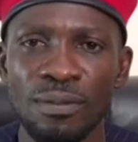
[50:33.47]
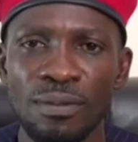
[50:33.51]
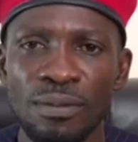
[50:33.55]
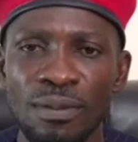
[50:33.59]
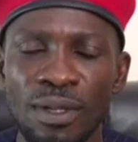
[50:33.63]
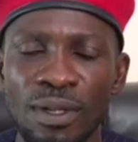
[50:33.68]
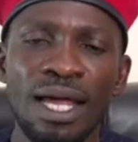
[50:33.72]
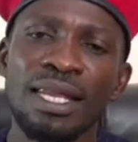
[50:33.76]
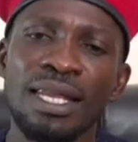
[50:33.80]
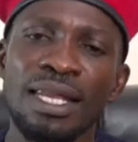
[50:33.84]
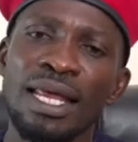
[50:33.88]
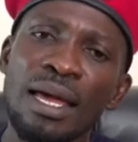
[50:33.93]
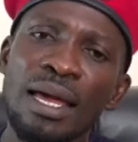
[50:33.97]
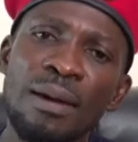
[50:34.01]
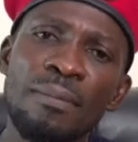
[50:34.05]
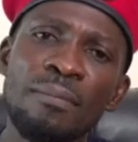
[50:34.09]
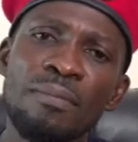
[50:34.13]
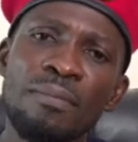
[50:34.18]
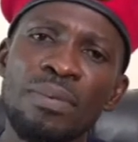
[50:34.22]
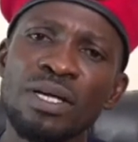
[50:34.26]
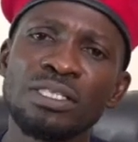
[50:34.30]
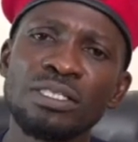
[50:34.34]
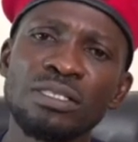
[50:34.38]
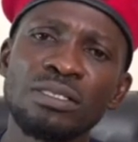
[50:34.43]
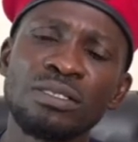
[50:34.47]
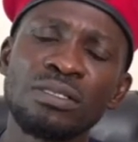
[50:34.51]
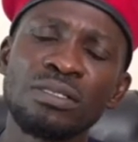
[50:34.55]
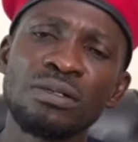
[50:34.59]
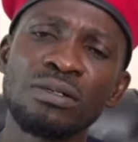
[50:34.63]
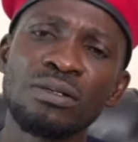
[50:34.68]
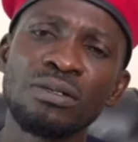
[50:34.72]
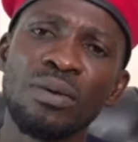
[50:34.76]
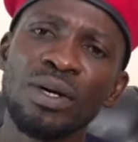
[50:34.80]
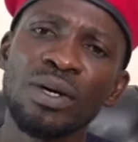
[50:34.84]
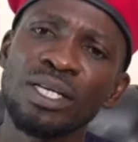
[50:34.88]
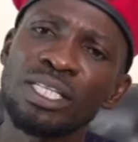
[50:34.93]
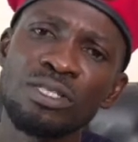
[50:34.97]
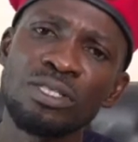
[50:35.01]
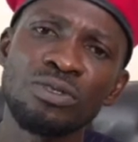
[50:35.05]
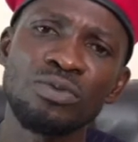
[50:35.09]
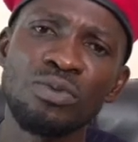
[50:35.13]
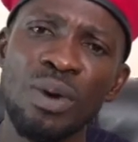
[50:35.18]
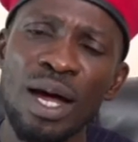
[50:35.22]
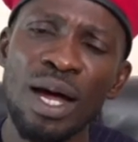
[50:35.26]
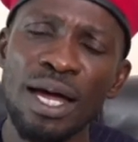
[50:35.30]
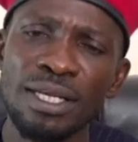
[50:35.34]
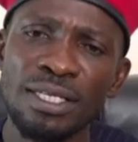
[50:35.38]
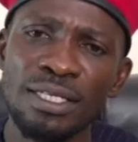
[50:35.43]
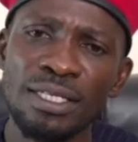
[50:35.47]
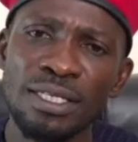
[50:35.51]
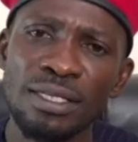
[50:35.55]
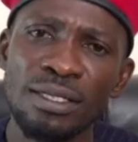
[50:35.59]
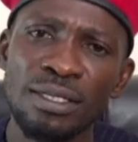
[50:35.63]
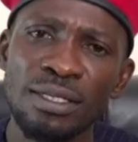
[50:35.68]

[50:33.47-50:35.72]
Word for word: and embrace what is right.